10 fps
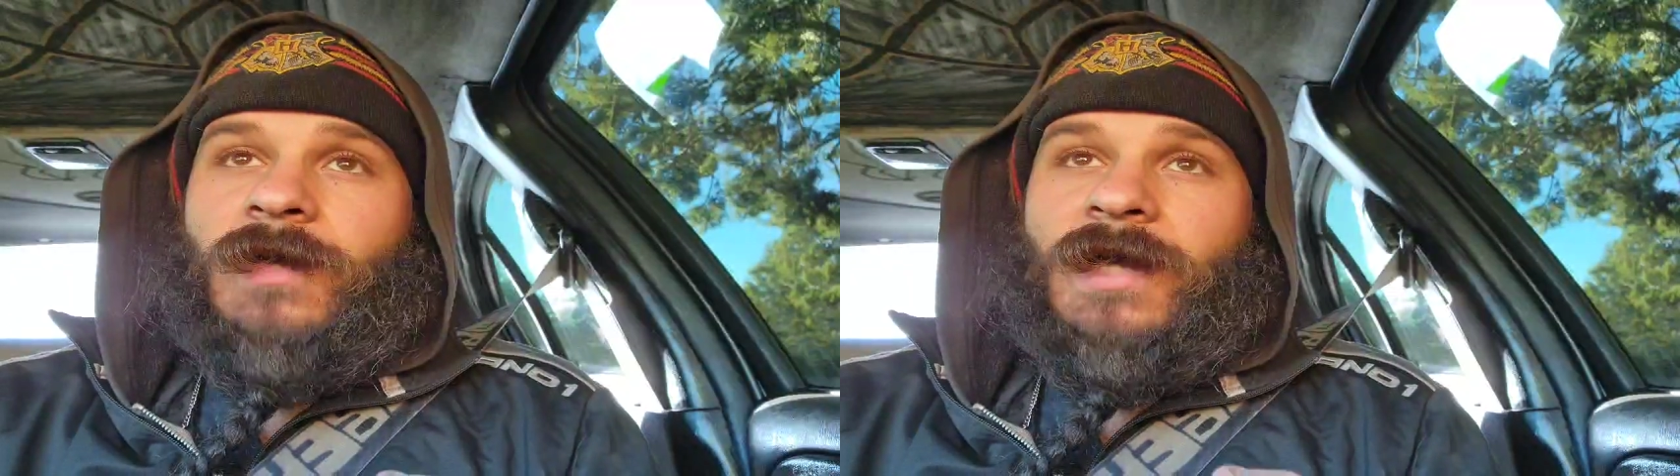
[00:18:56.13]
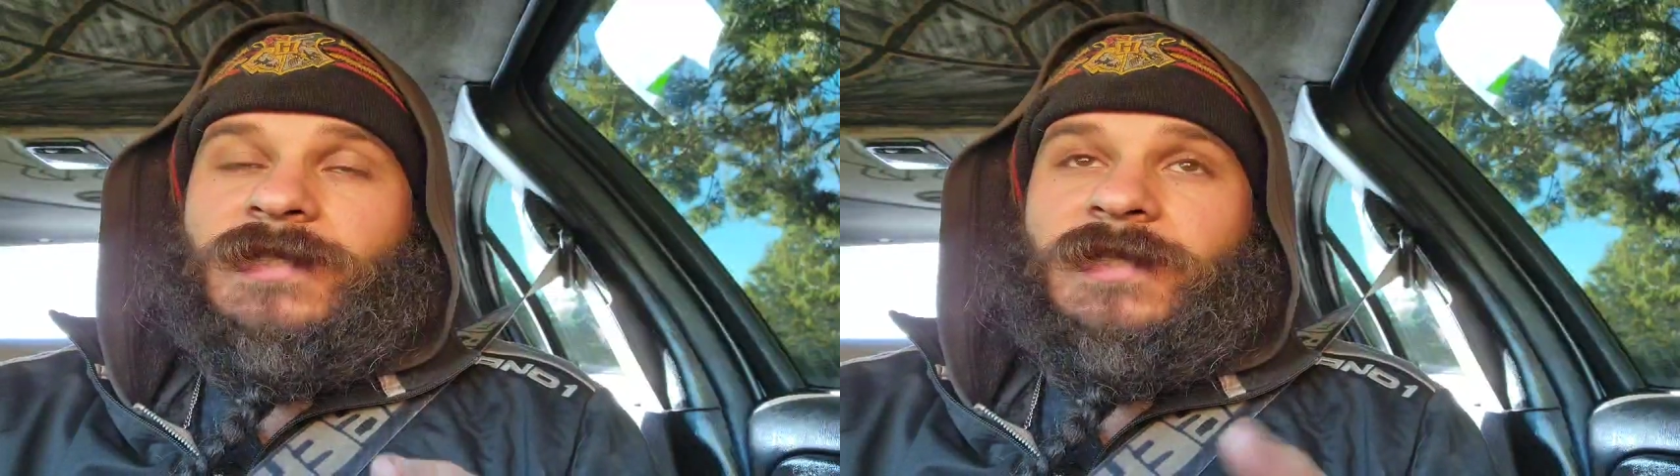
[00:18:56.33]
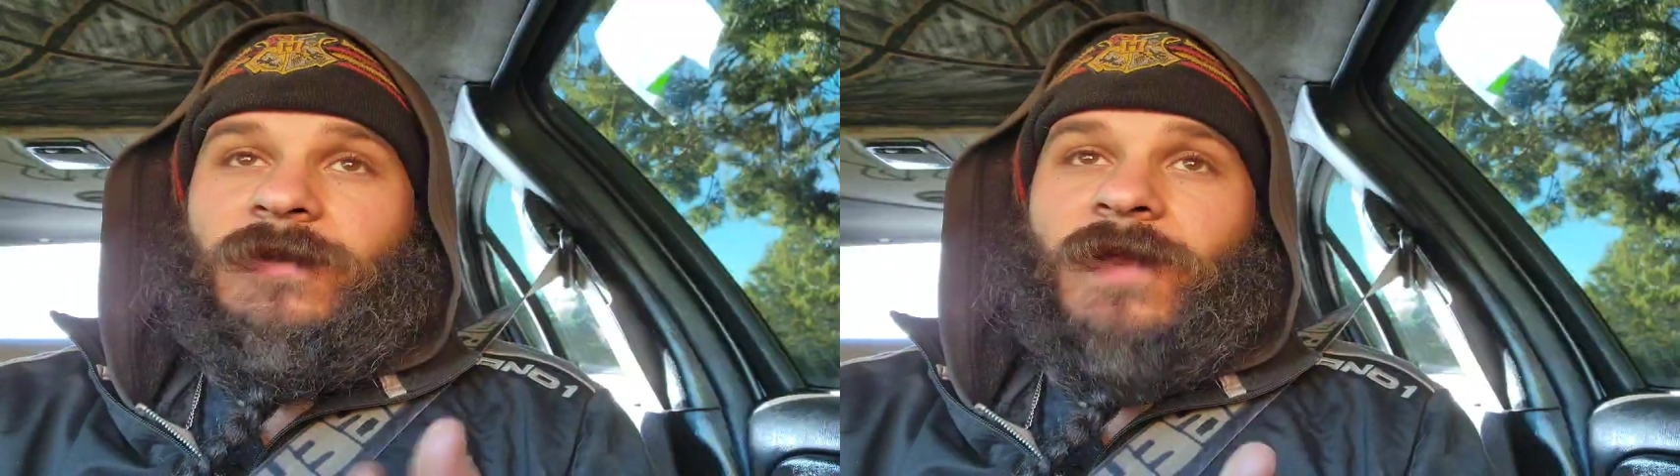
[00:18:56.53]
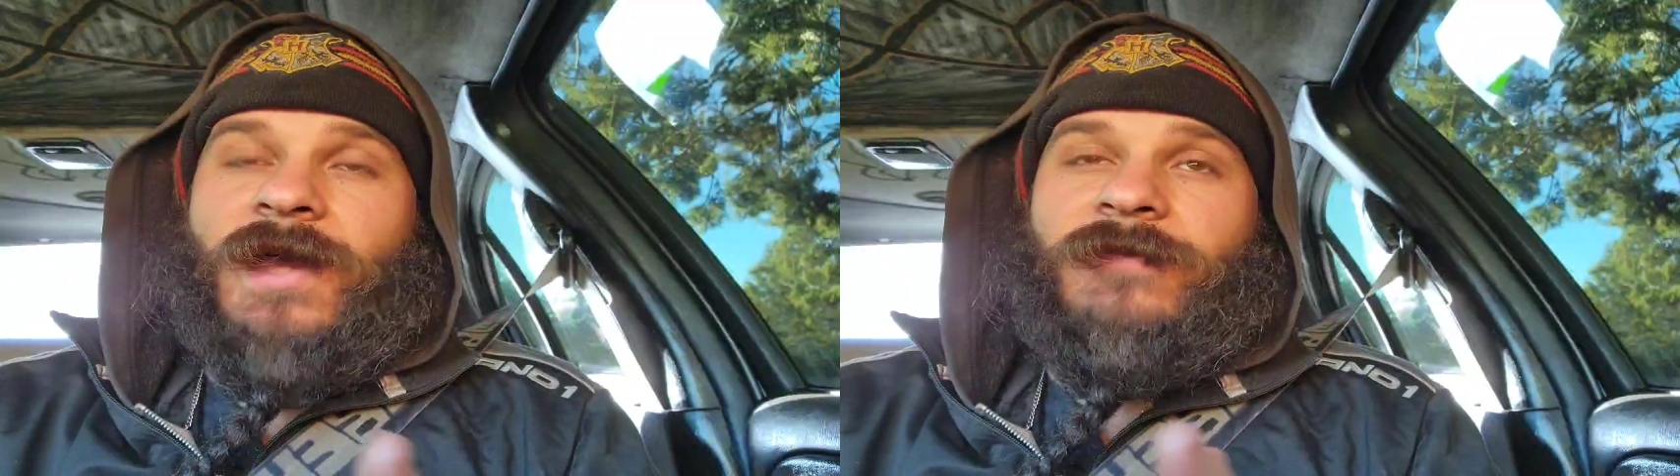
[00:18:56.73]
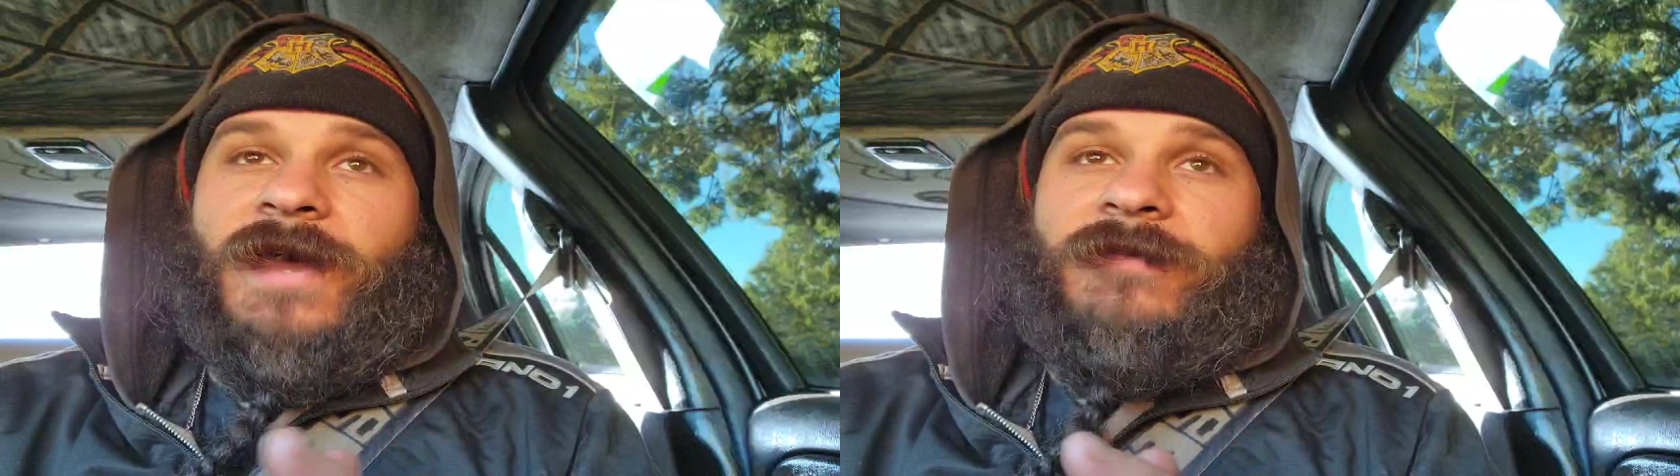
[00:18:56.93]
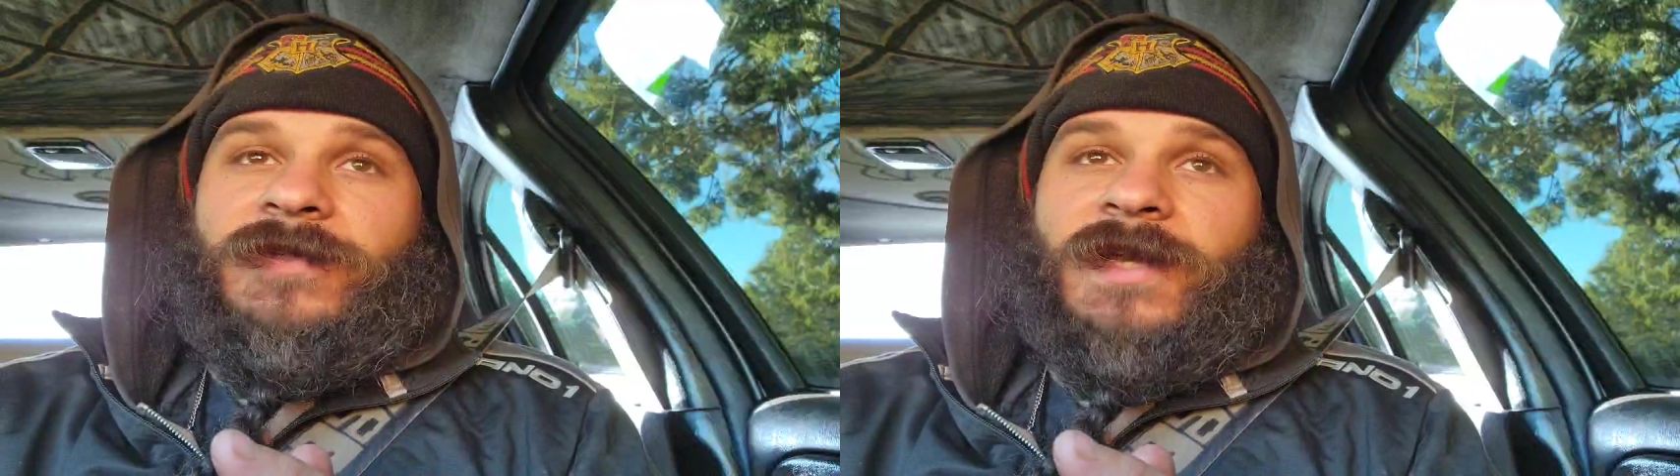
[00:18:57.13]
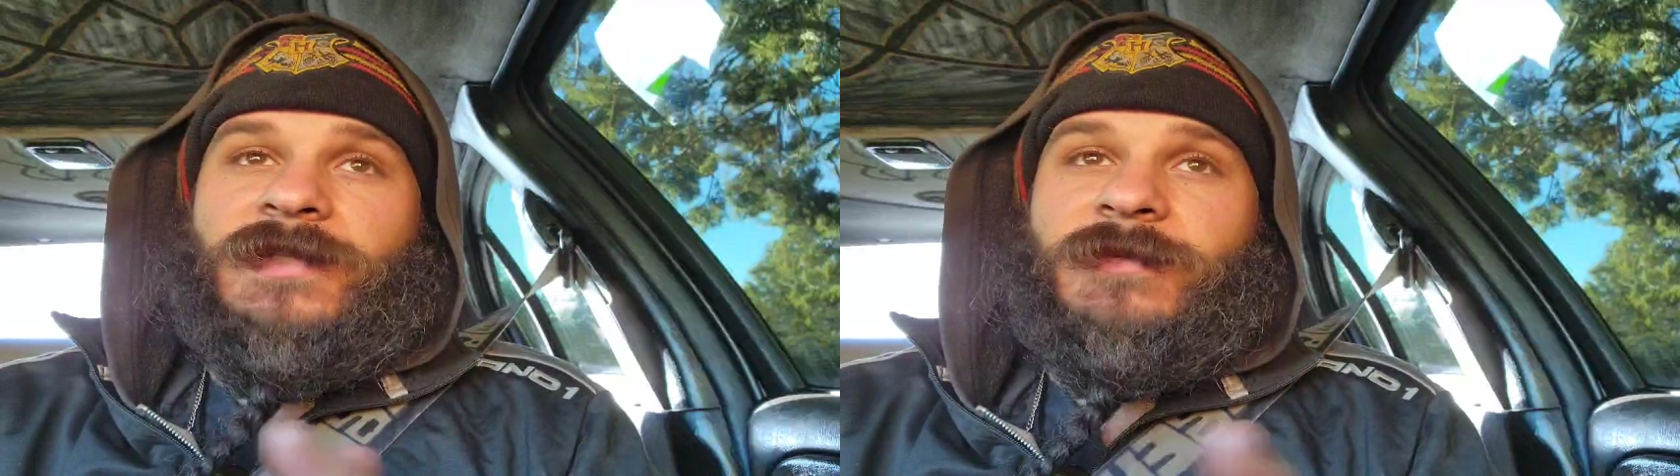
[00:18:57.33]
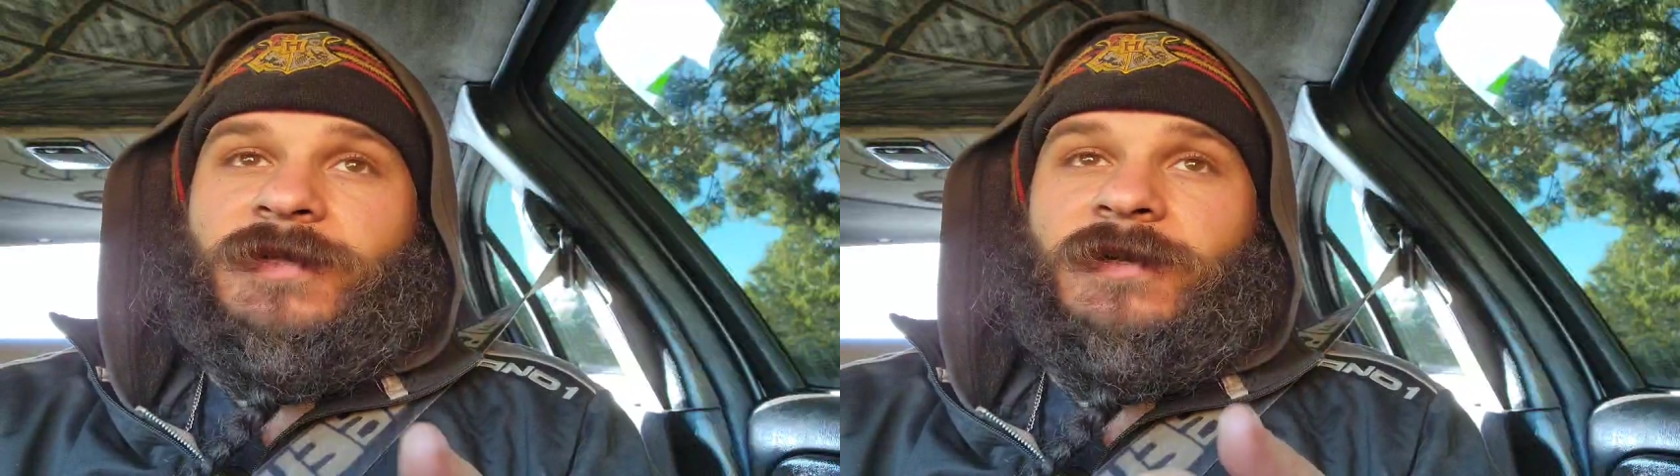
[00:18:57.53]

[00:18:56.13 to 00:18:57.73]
I've seen a lot of advertisement